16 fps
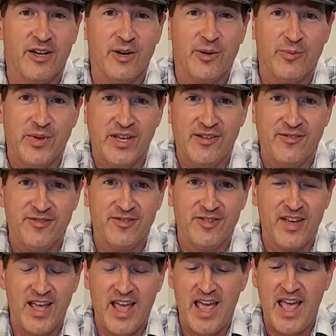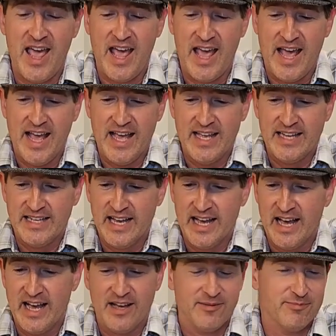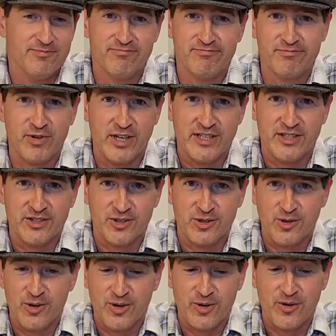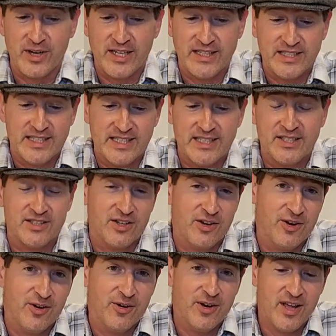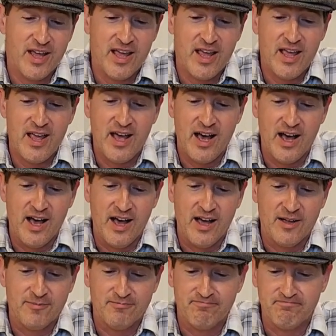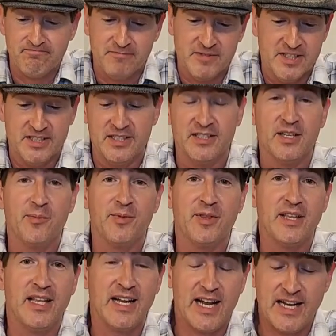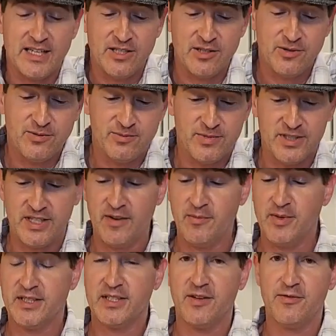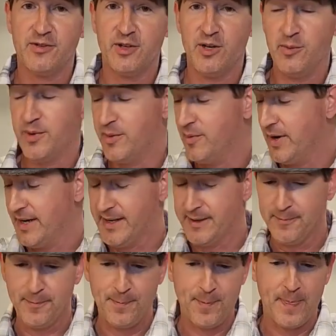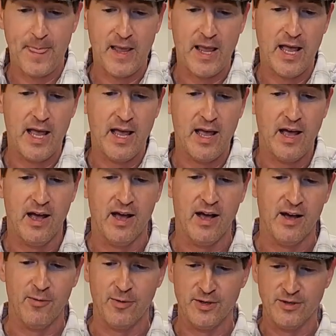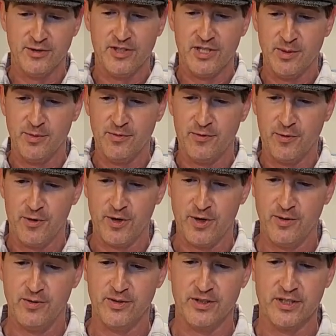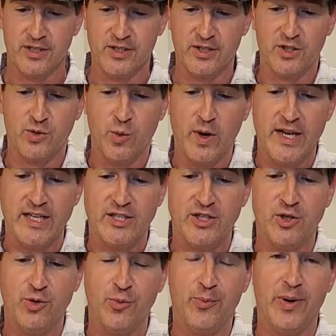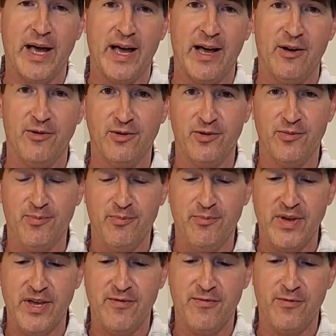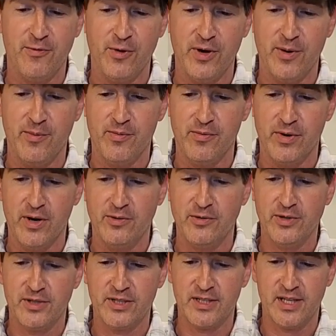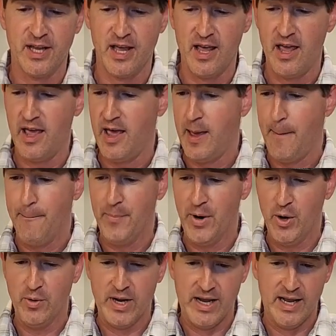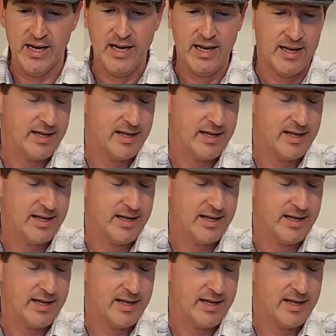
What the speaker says: of beef and prices are going crazy, so this is something that I do to save myself a little bit of money. What you see before you is a 22-pound beef rib roast, bone in.